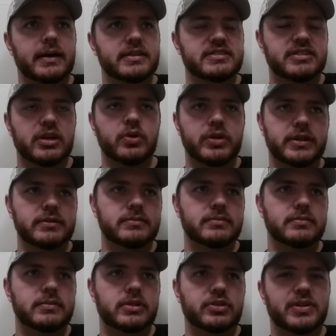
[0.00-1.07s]
Sold it
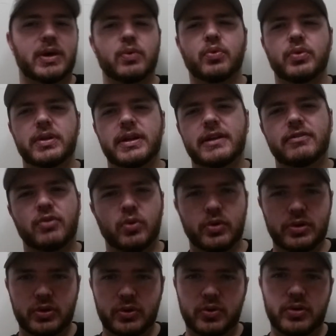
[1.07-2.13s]
because I wanted a
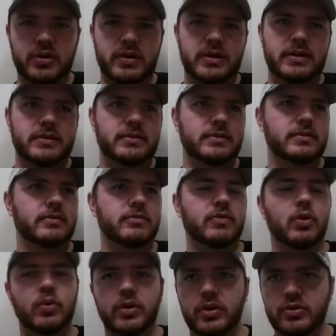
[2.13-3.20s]
four door
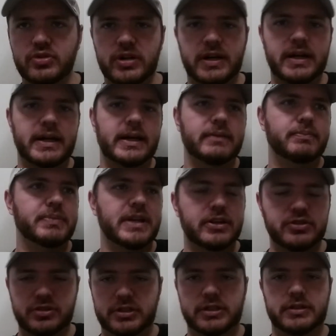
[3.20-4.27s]
four wheel drive
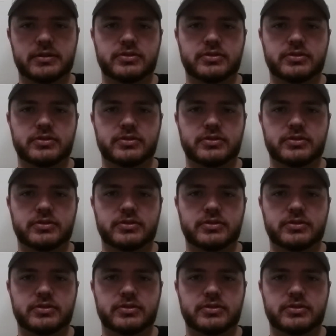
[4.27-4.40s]
big truck.